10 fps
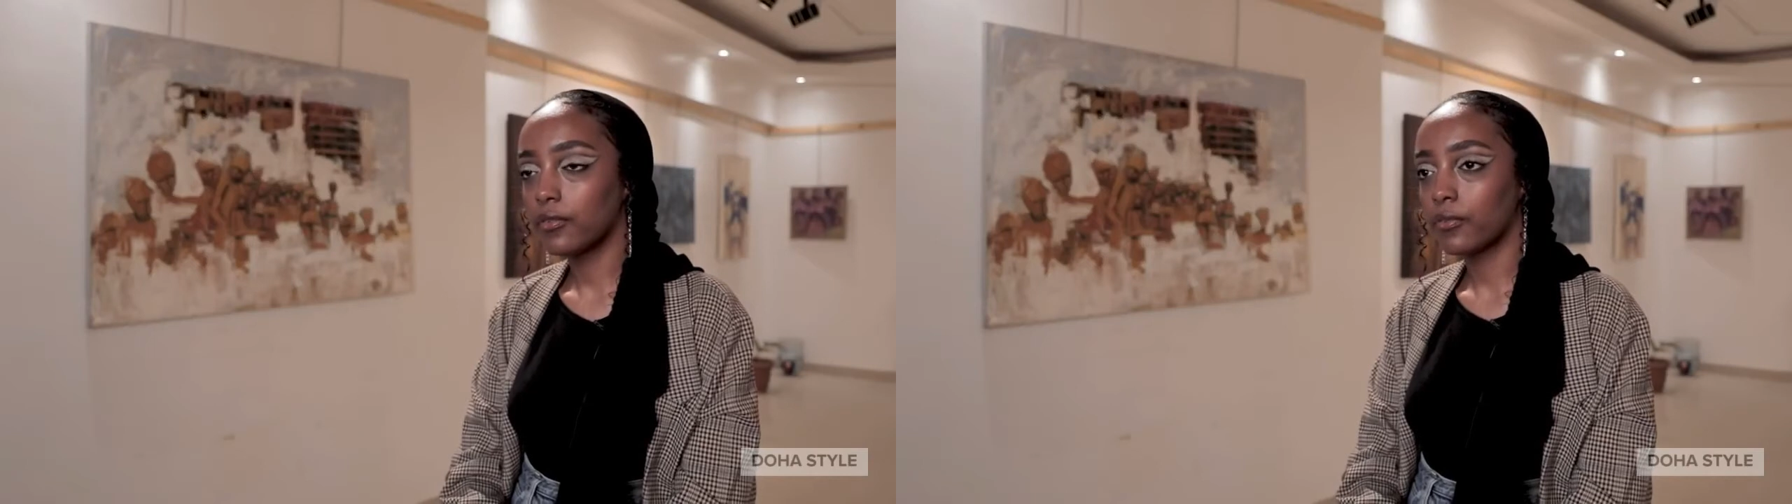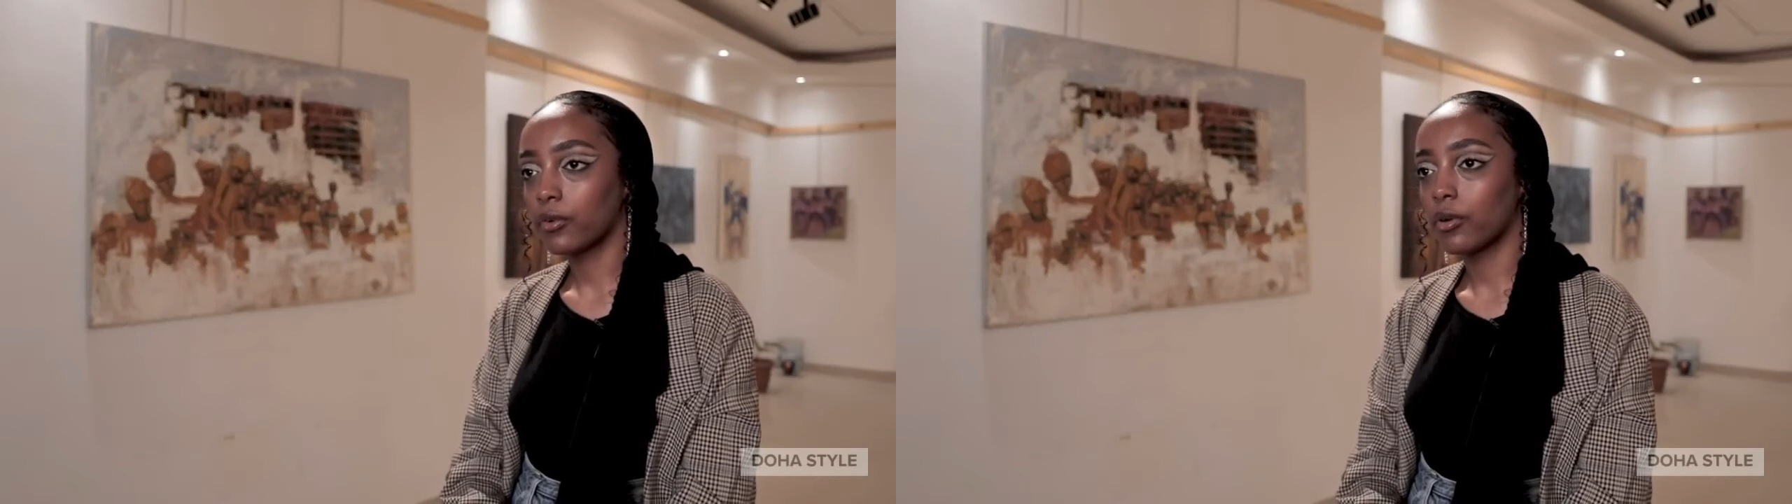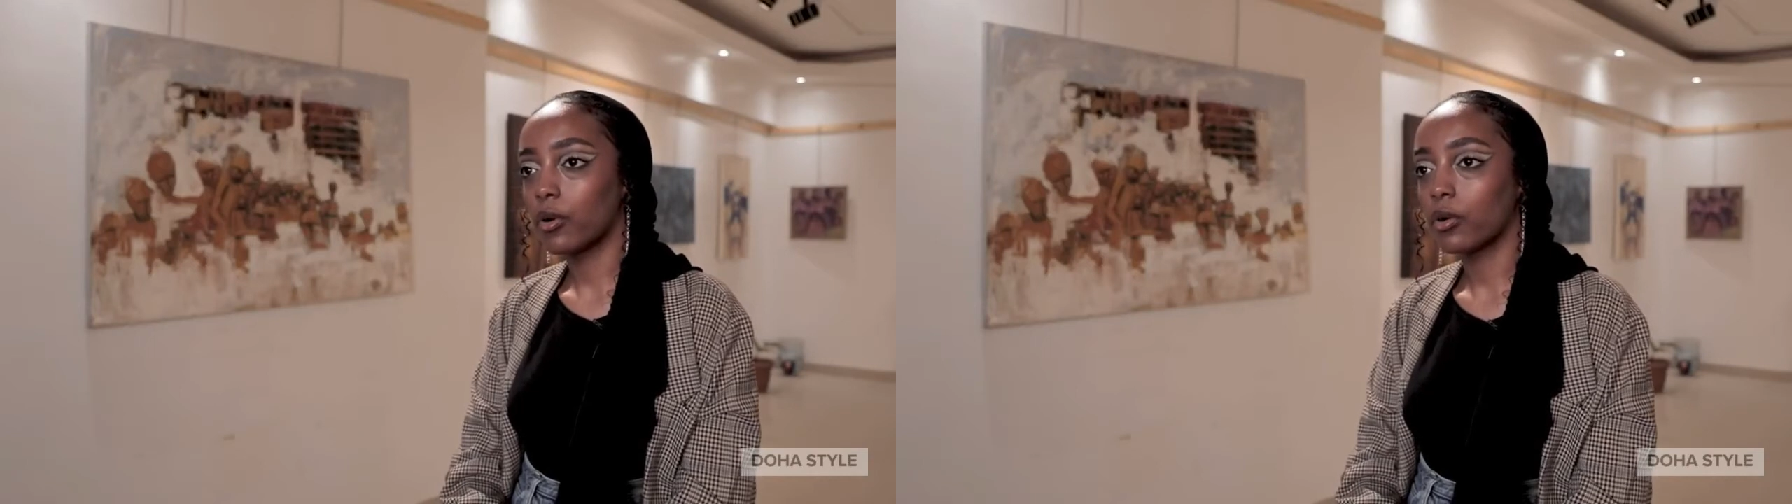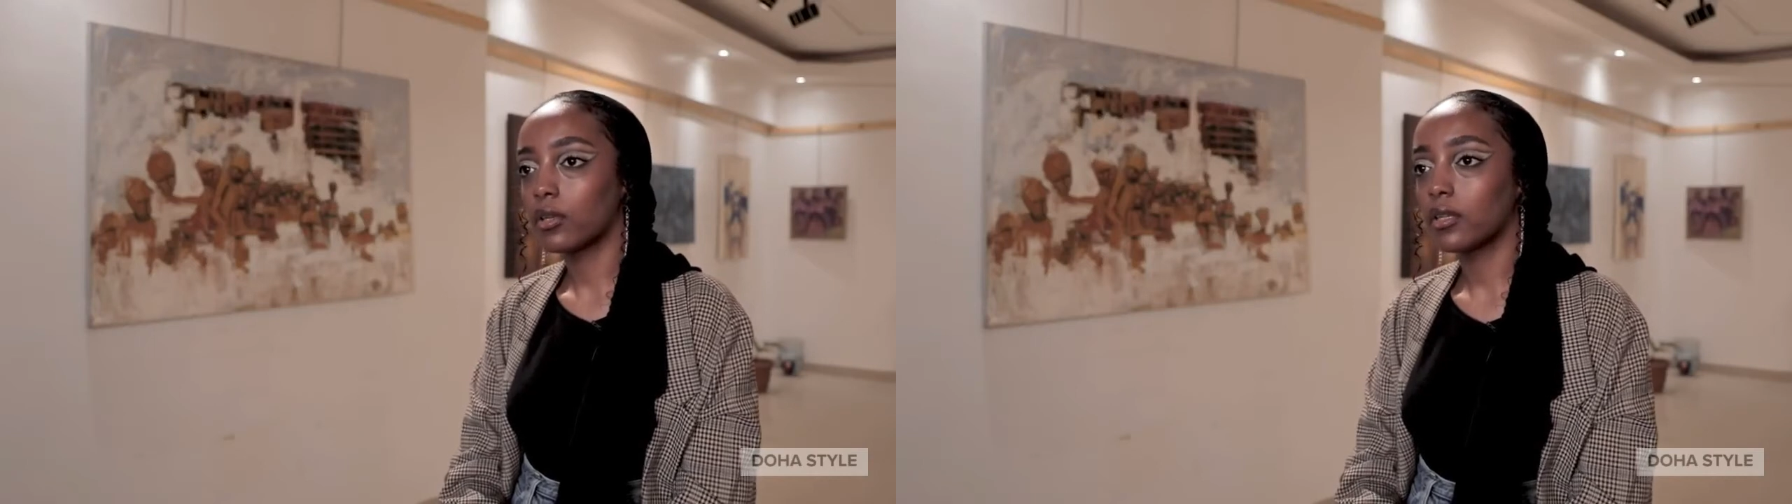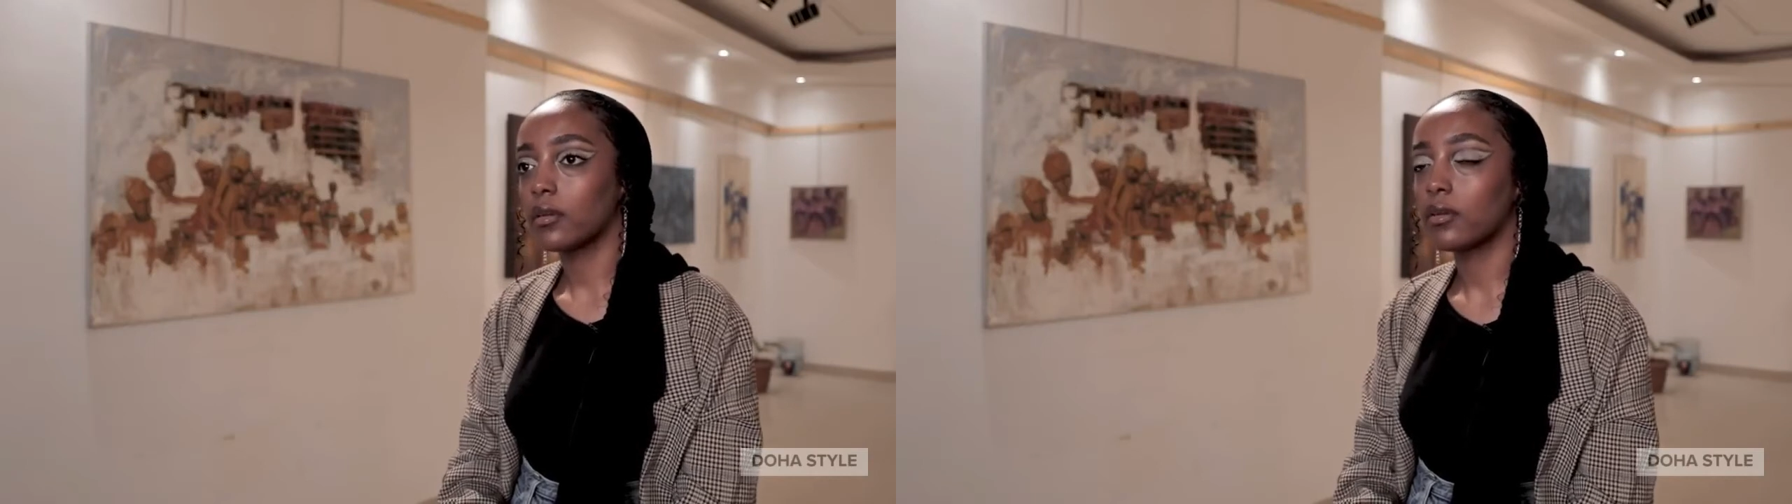for all
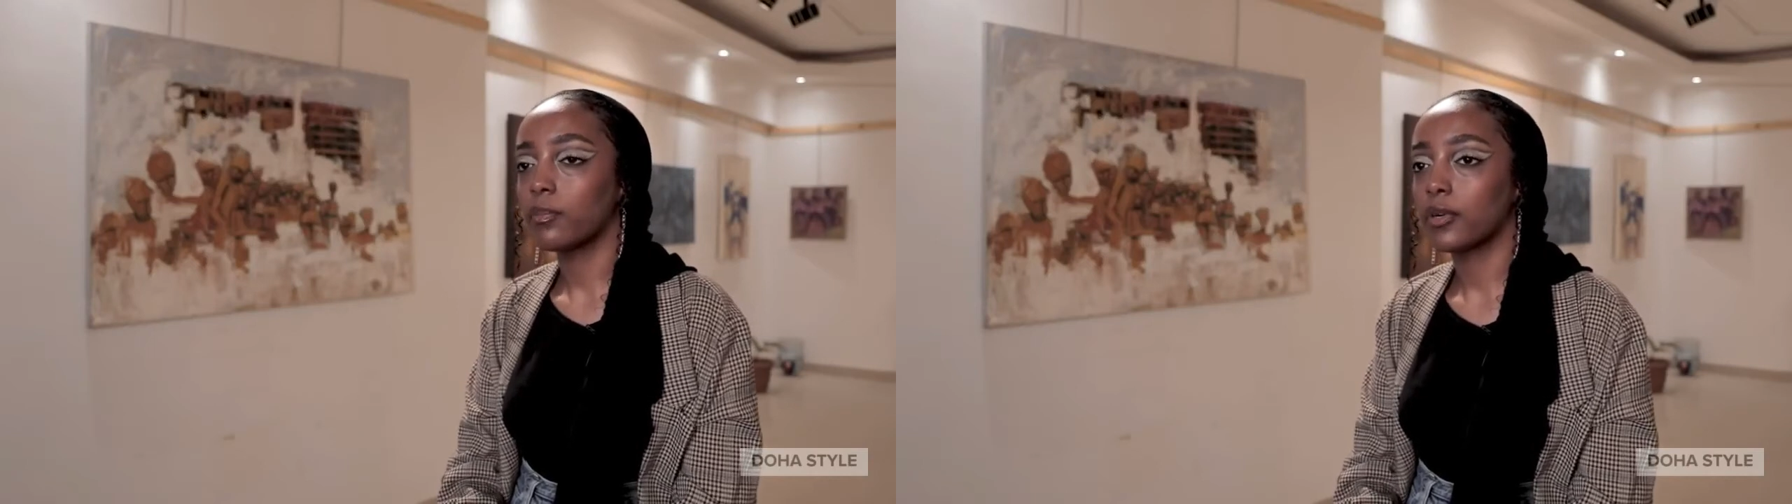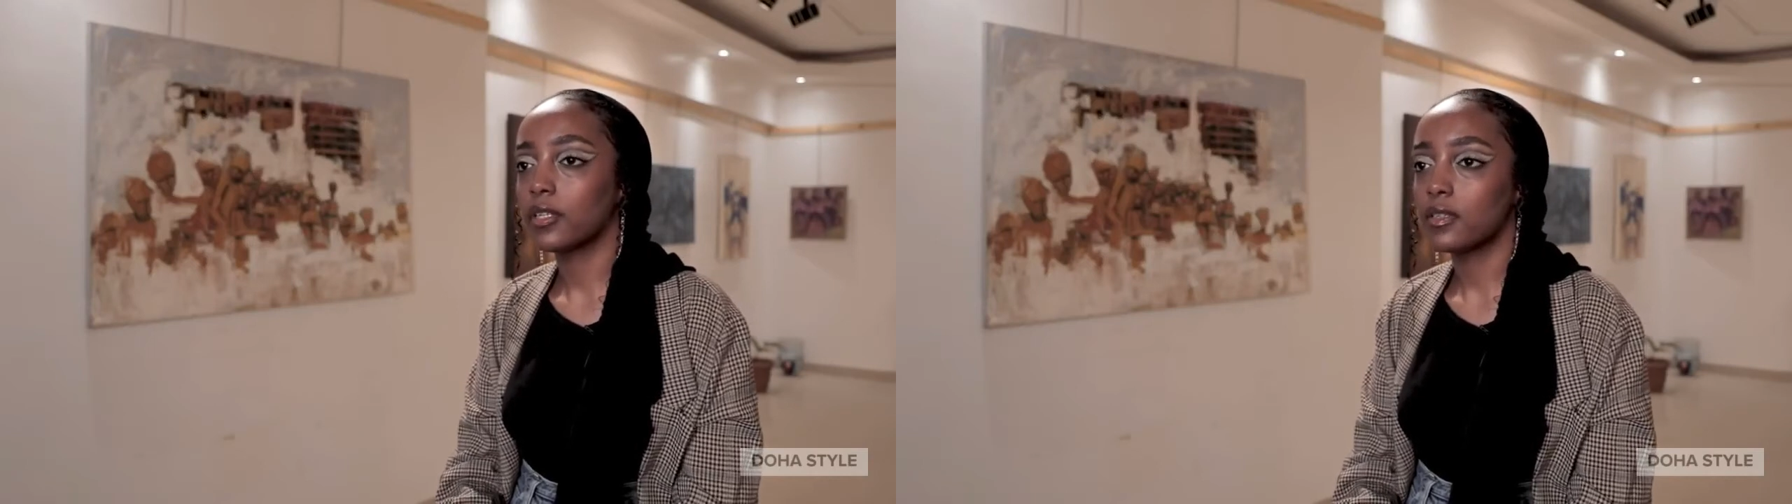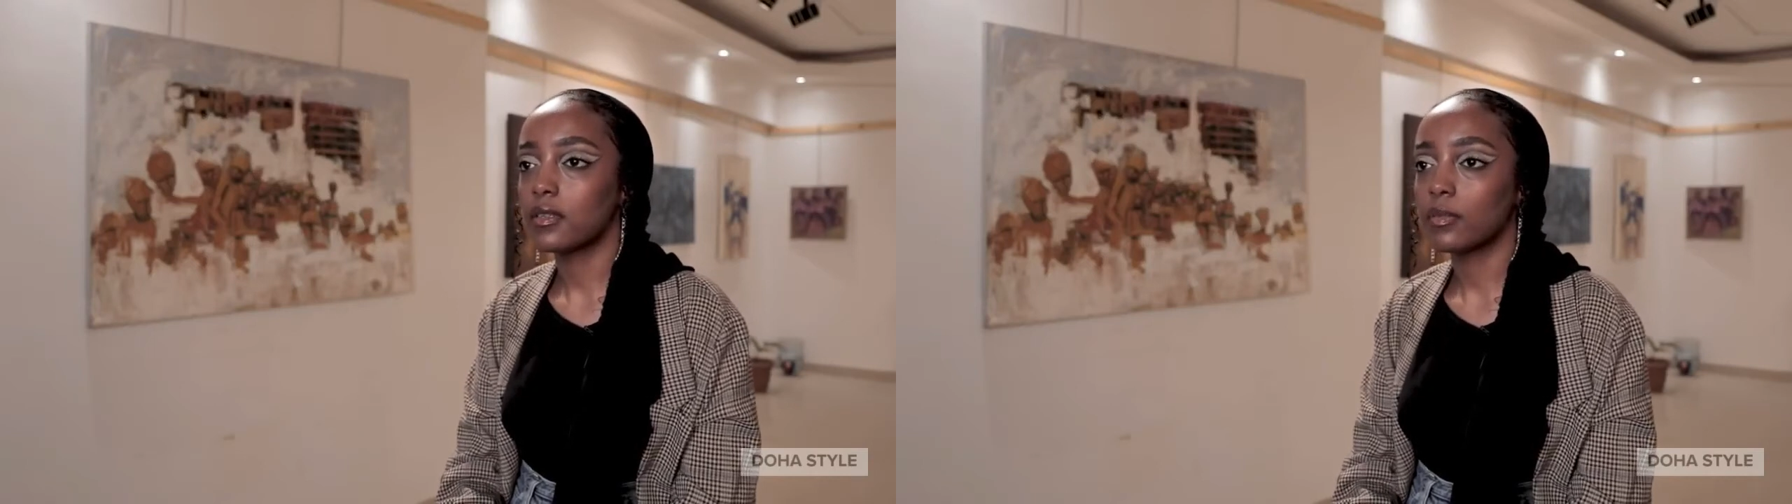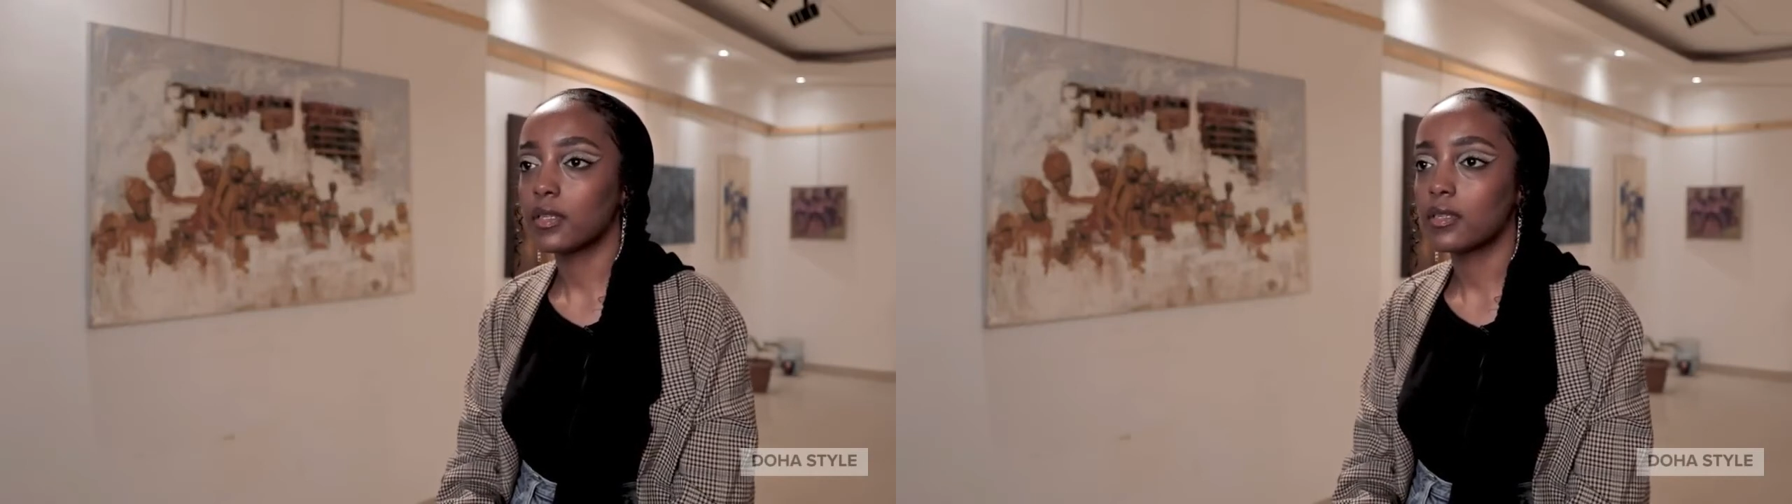the participants